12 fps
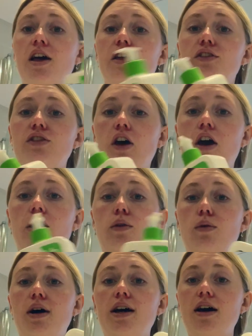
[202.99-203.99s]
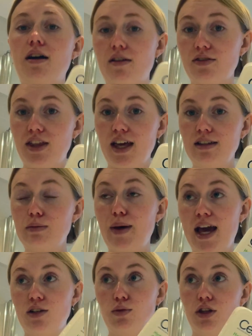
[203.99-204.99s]
So this
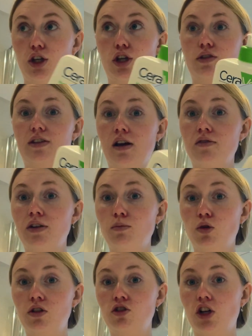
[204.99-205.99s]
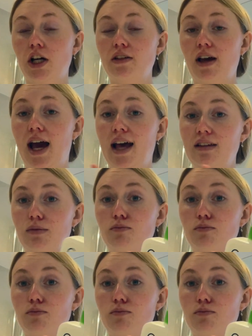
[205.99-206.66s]
paired with the new CeraVe moisturiser has